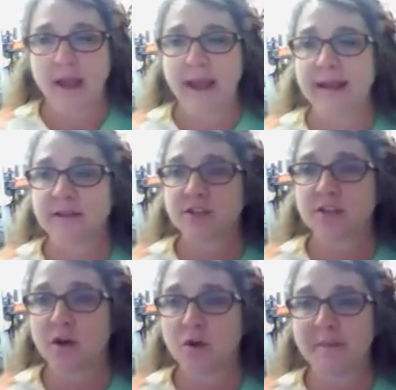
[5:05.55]
And
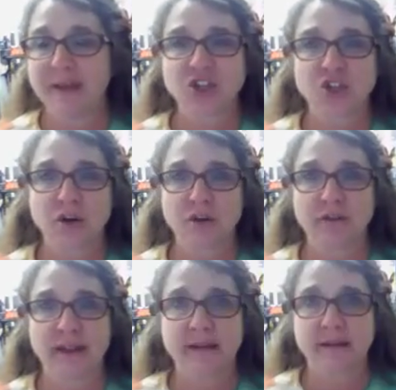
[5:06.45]
so make sure
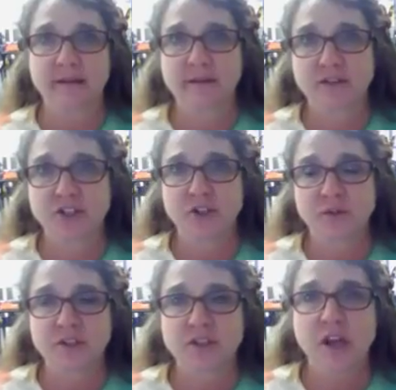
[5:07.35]
that
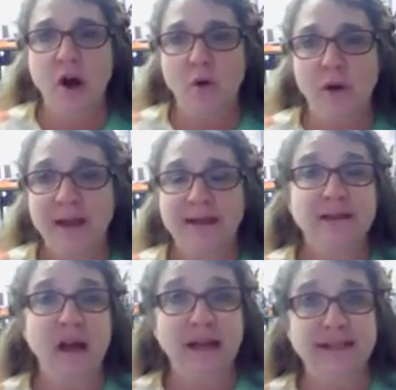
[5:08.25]
students know
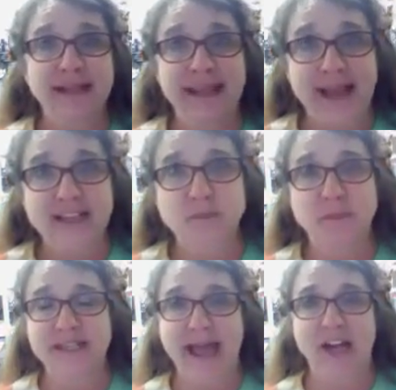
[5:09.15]
not to guess,
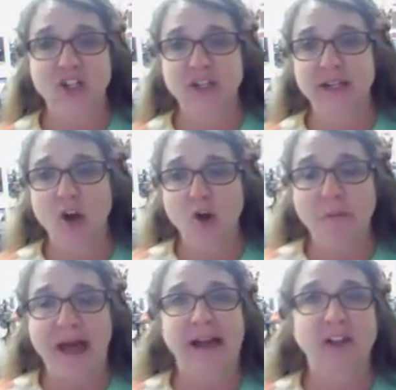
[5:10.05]
but to actually go
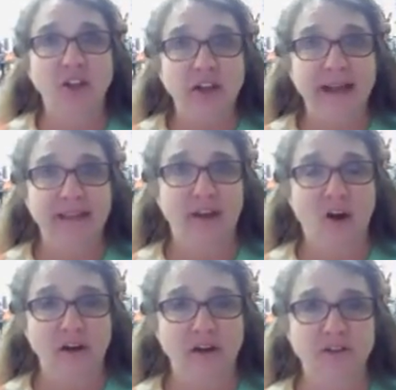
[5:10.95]
back, look at the
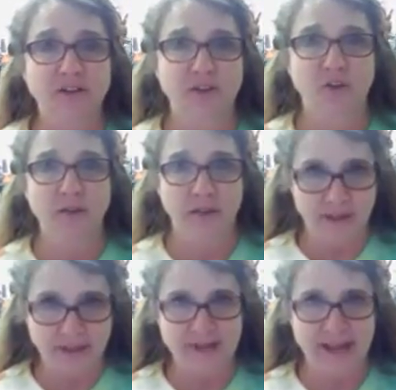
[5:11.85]
articles that are on the
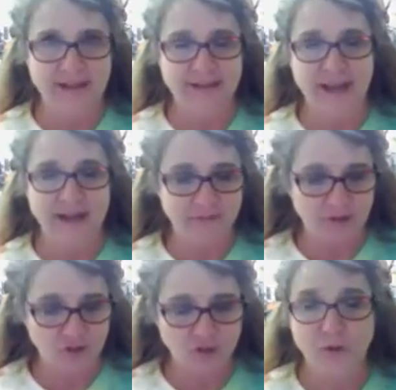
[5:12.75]
left-hand side of
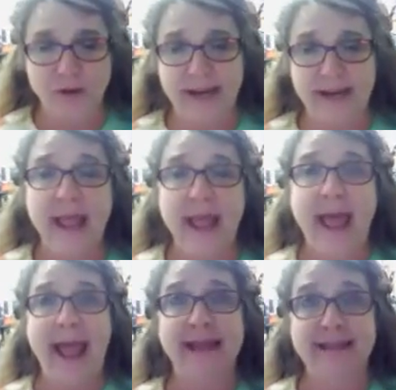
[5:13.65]
their screen,
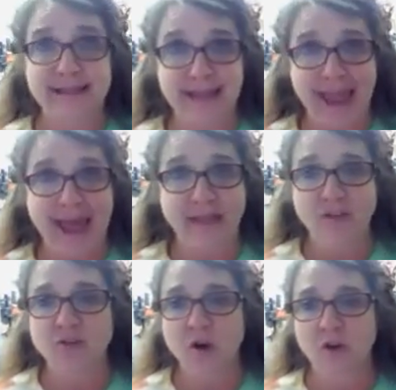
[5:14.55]
and scan
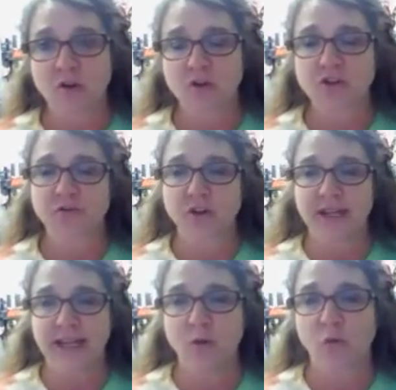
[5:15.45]
those articles for
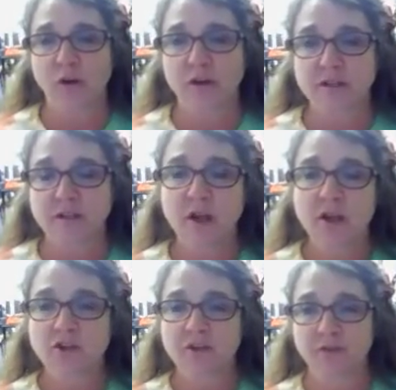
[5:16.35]
keywords.
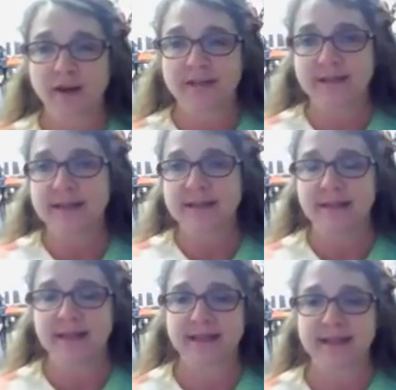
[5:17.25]
So for instance,
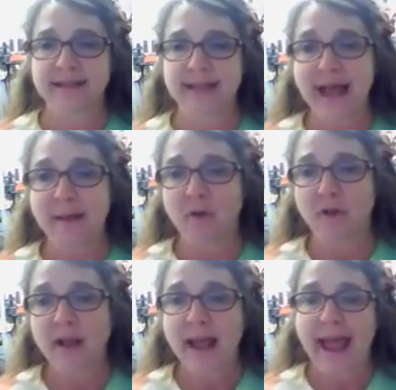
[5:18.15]
in this
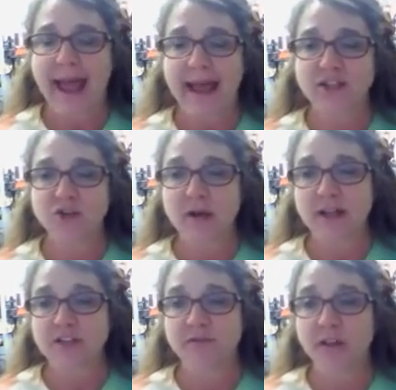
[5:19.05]
example,
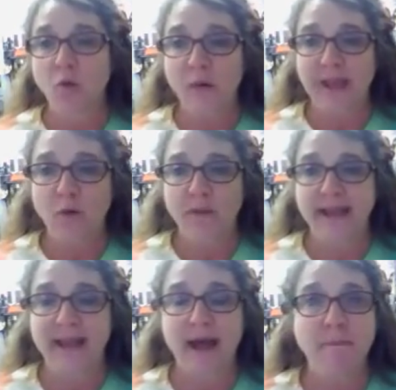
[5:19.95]
astronauts feel weak when
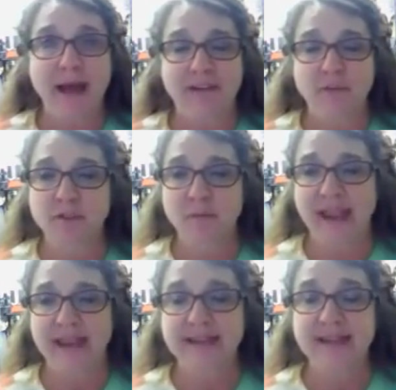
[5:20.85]
they come back from
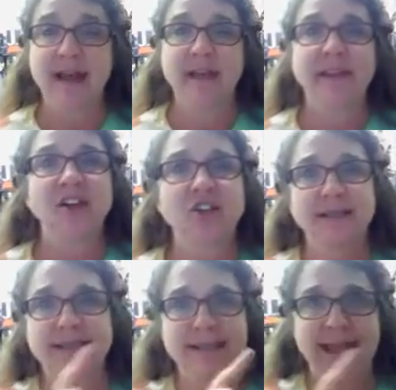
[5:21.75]
space. They
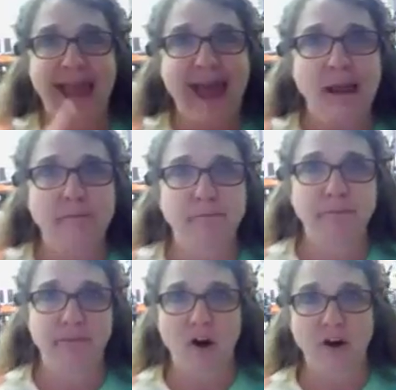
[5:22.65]
should scan
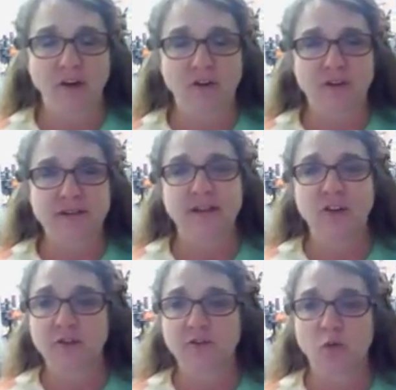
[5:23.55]
the articles and
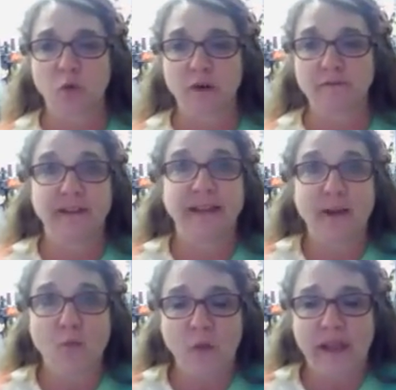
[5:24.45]
look for the word
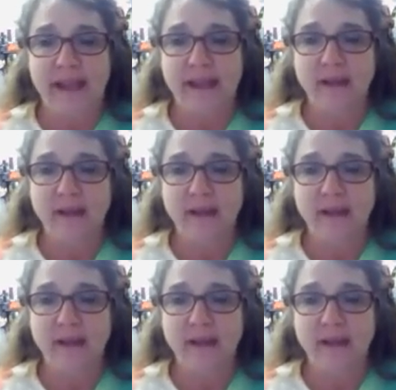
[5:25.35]
feeling weak.